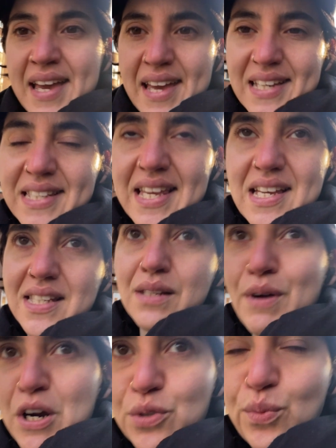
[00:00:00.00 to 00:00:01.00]
easy and
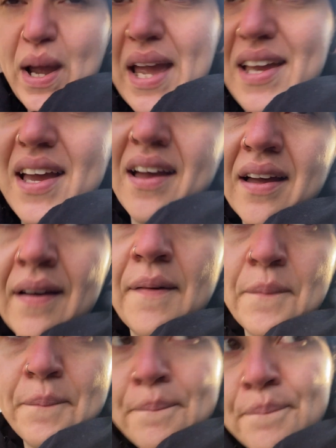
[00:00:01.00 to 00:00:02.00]
smart way
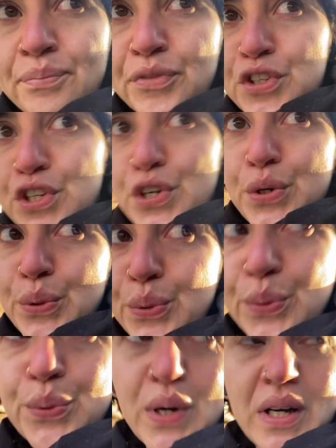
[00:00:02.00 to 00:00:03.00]

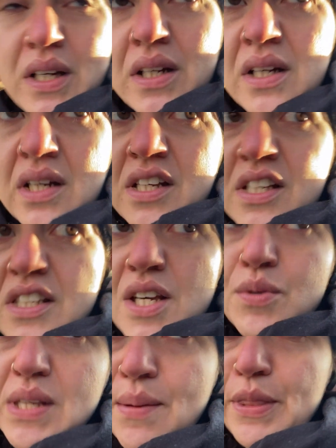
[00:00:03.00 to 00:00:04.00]
to
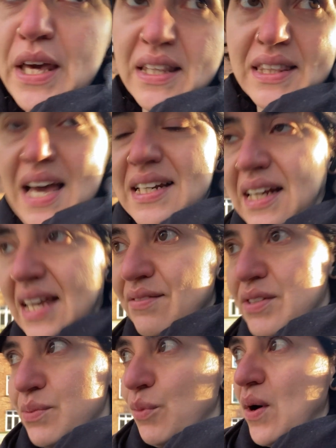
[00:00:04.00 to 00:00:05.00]
sew something that
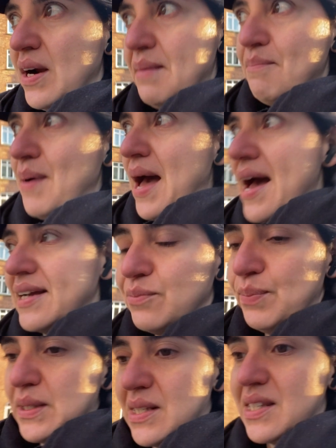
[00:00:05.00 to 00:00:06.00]
gives more impact
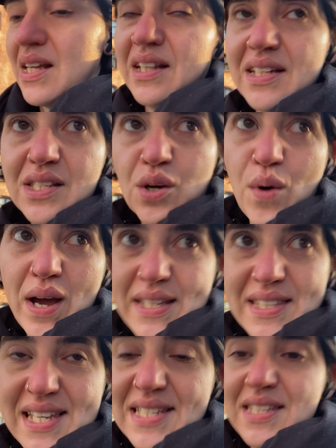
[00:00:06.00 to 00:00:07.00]
but still is quite
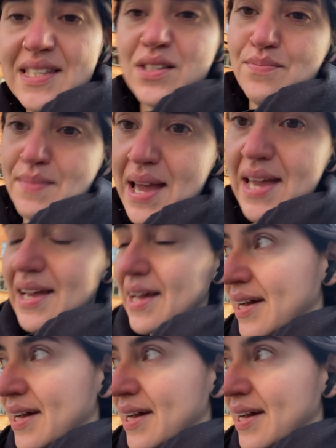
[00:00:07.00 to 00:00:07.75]
easy to make.